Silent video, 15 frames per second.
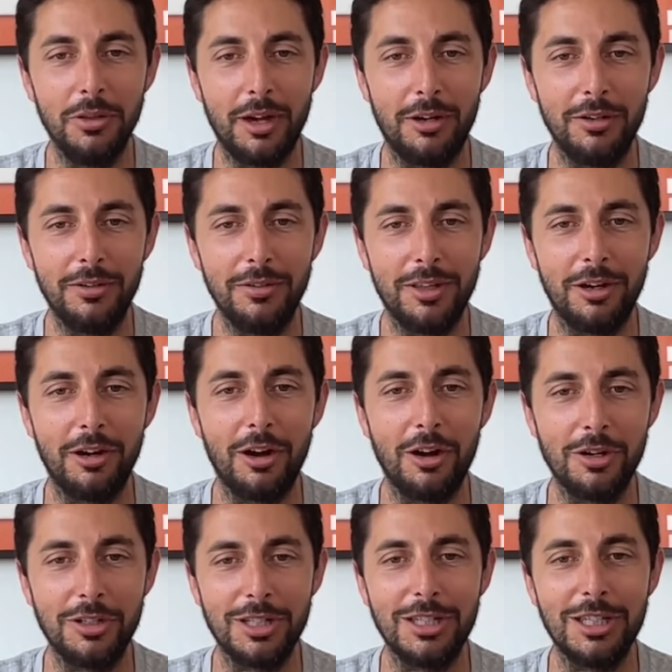that are that are
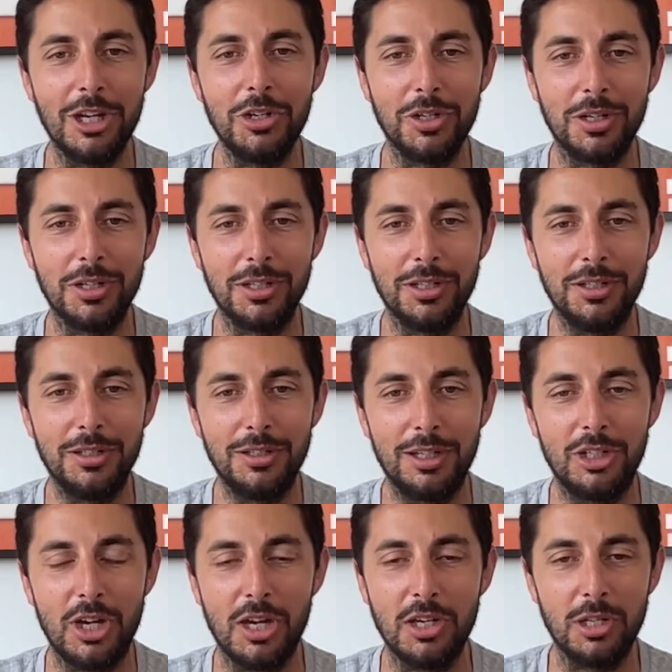harder to teach and to
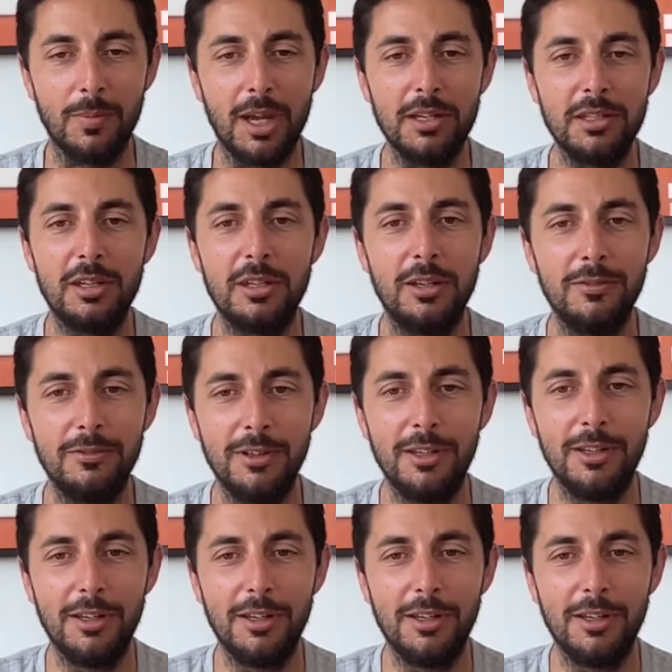to change the mindset of.